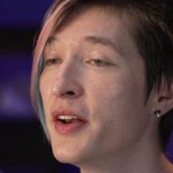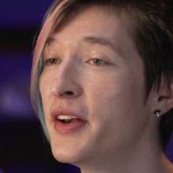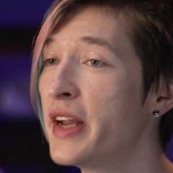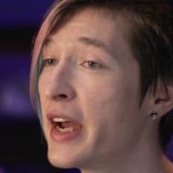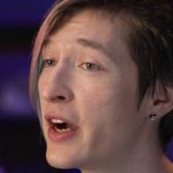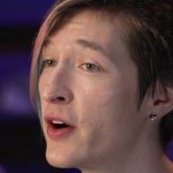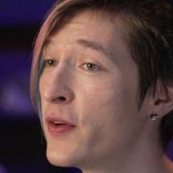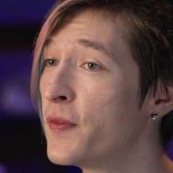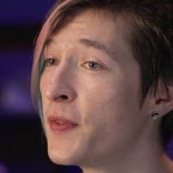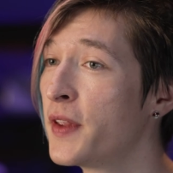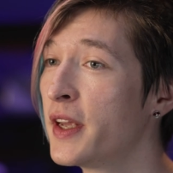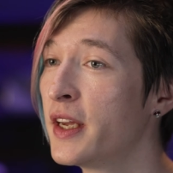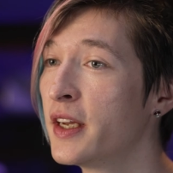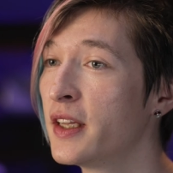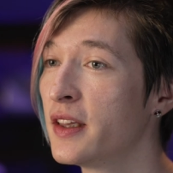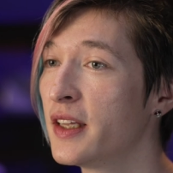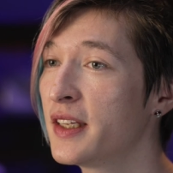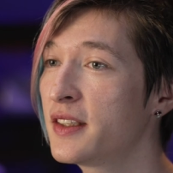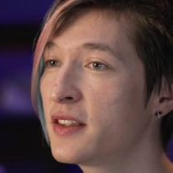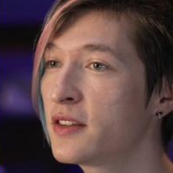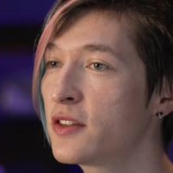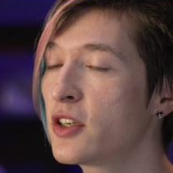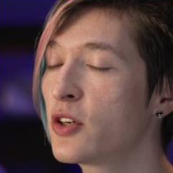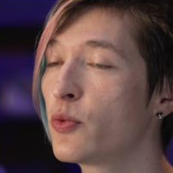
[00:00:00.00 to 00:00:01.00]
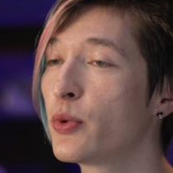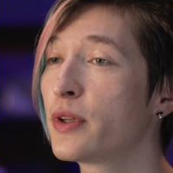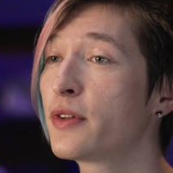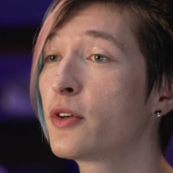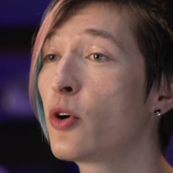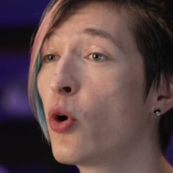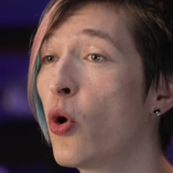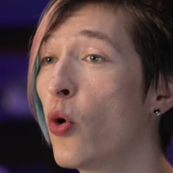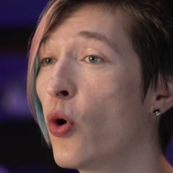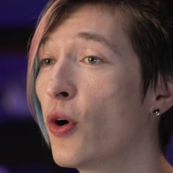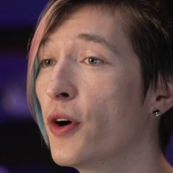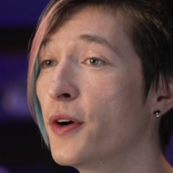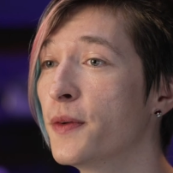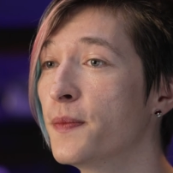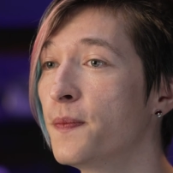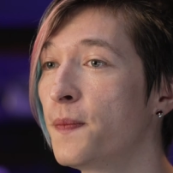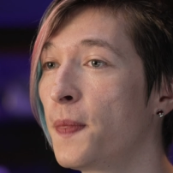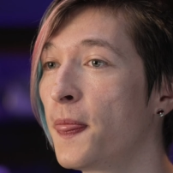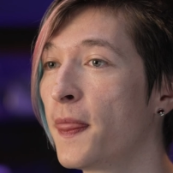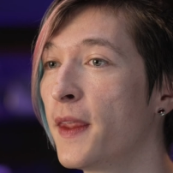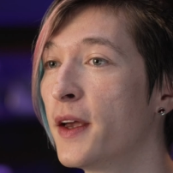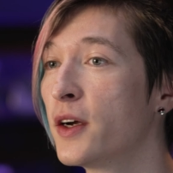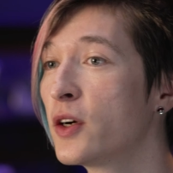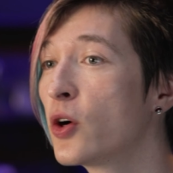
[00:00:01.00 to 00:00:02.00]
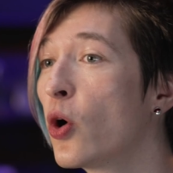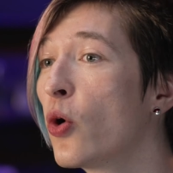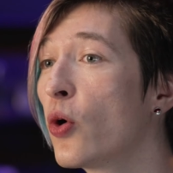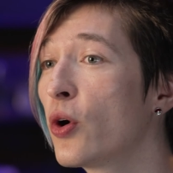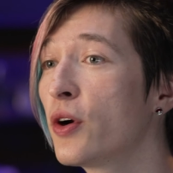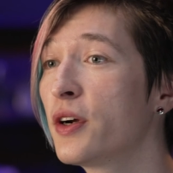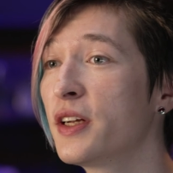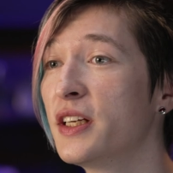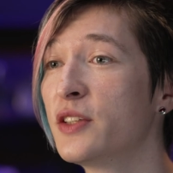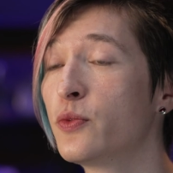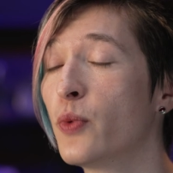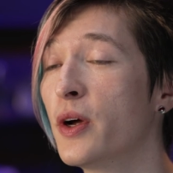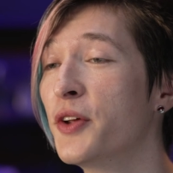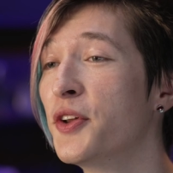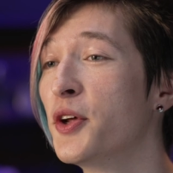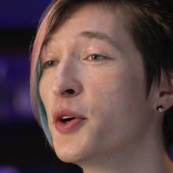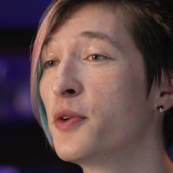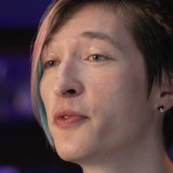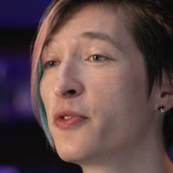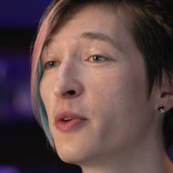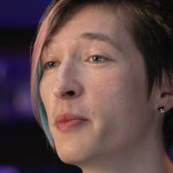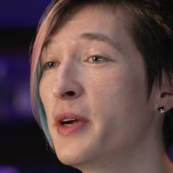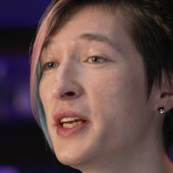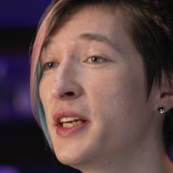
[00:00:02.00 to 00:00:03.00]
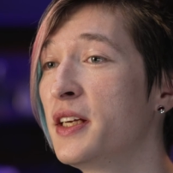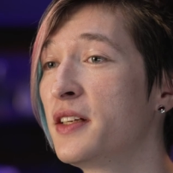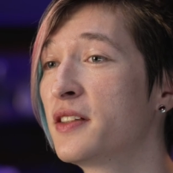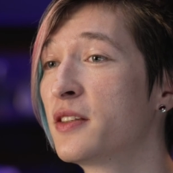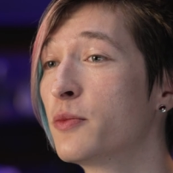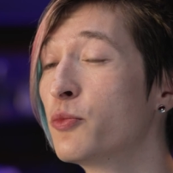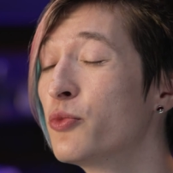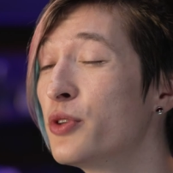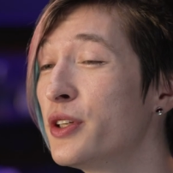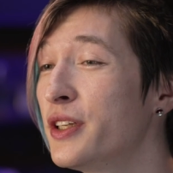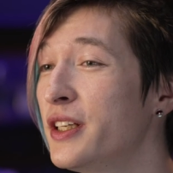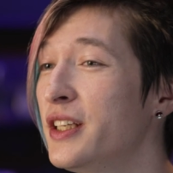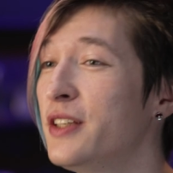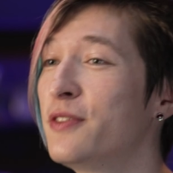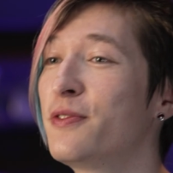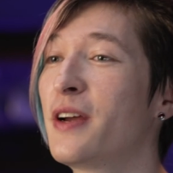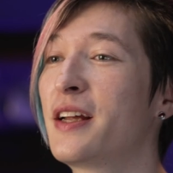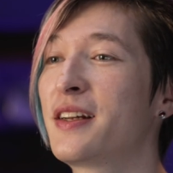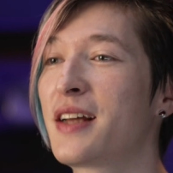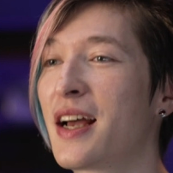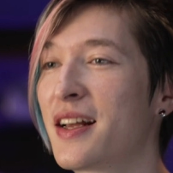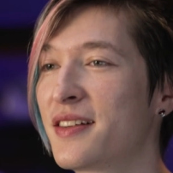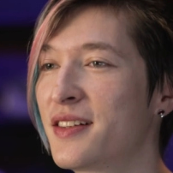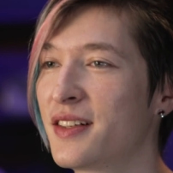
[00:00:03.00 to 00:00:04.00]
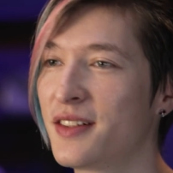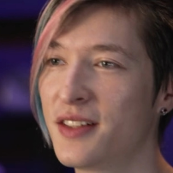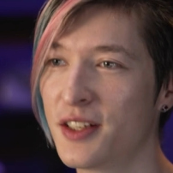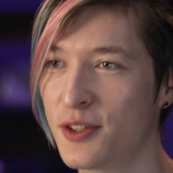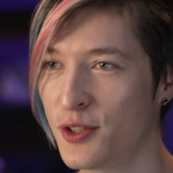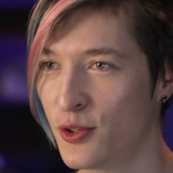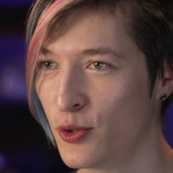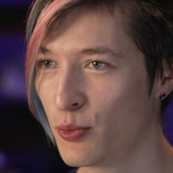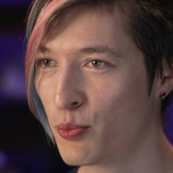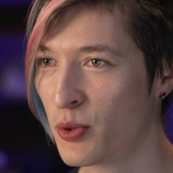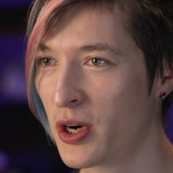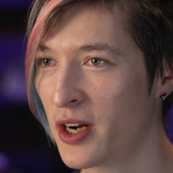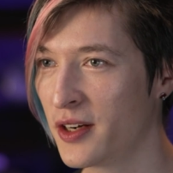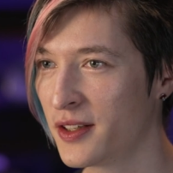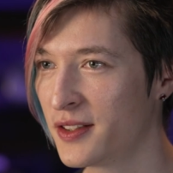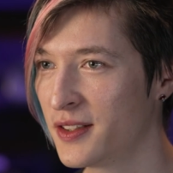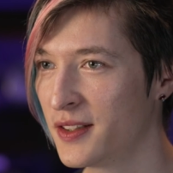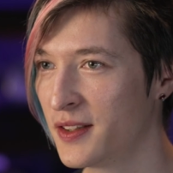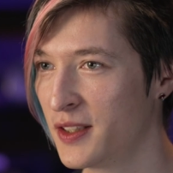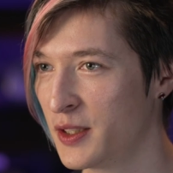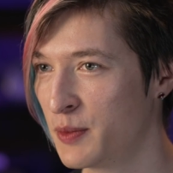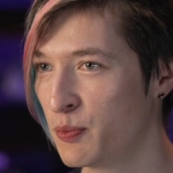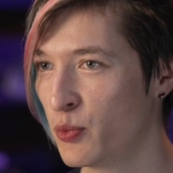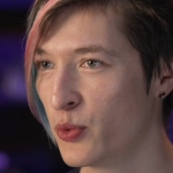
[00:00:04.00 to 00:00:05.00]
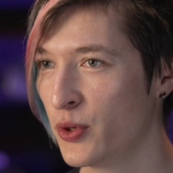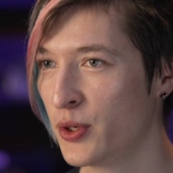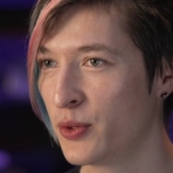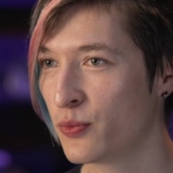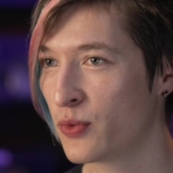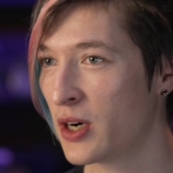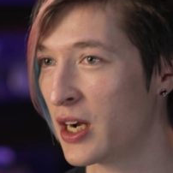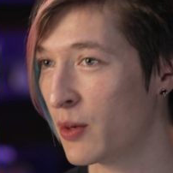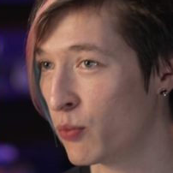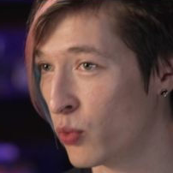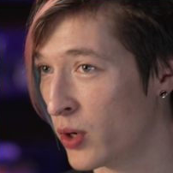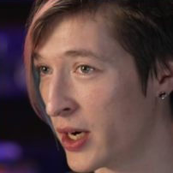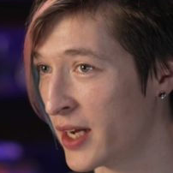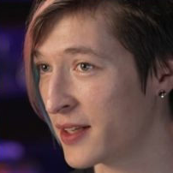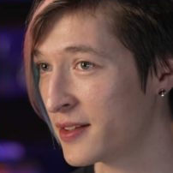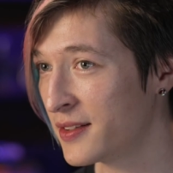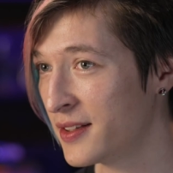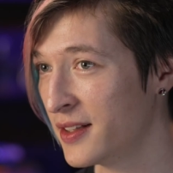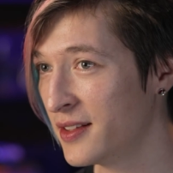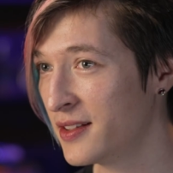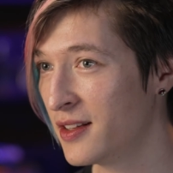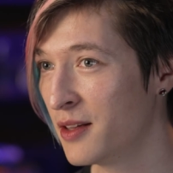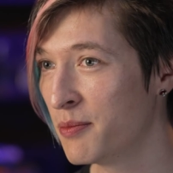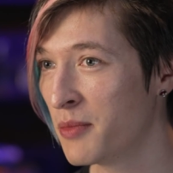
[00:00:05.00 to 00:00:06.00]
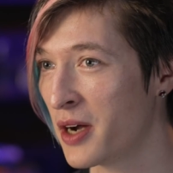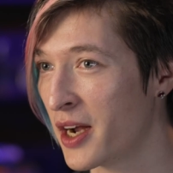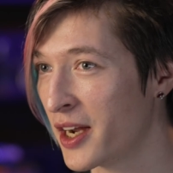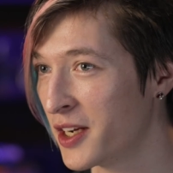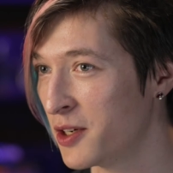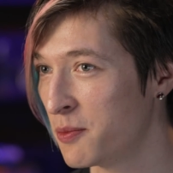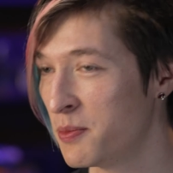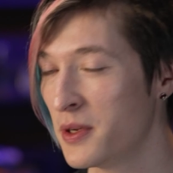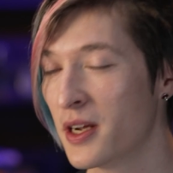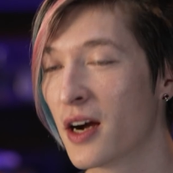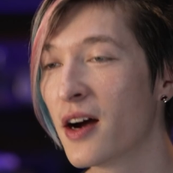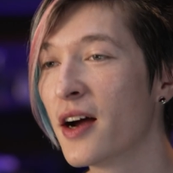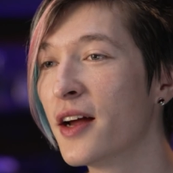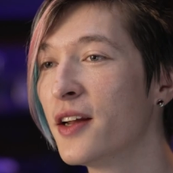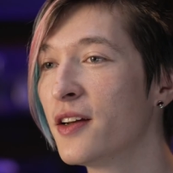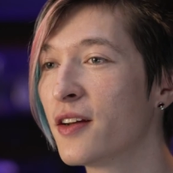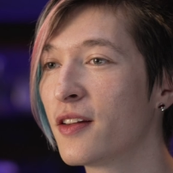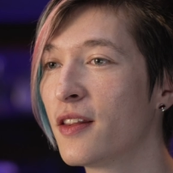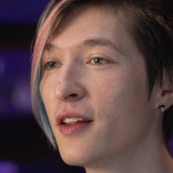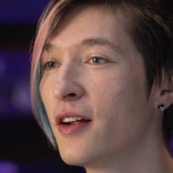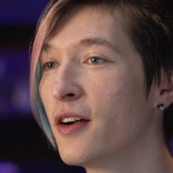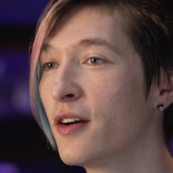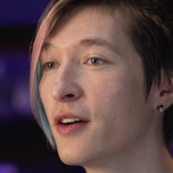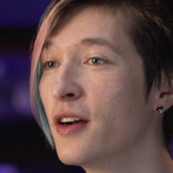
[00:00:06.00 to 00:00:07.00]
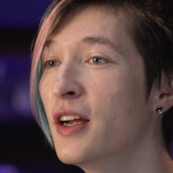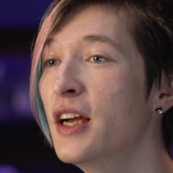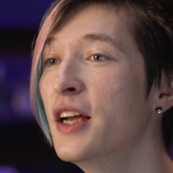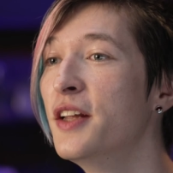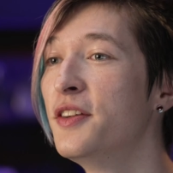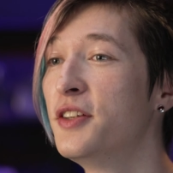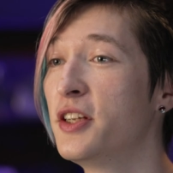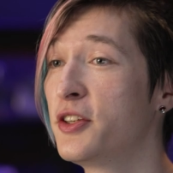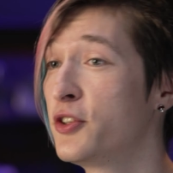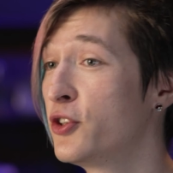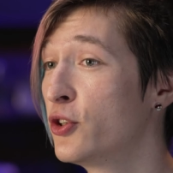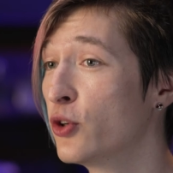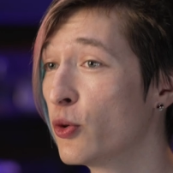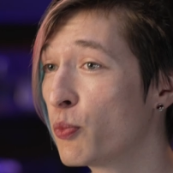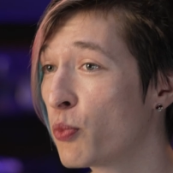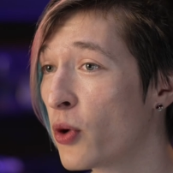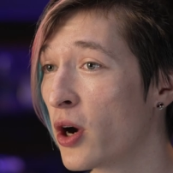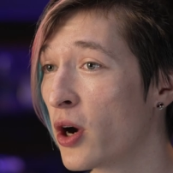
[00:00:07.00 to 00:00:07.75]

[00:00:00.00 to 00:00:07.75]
Now, let's start with Chord. Chord is well known for making some really fantastic digital products at this point. Rob Watts is the mind behind their digital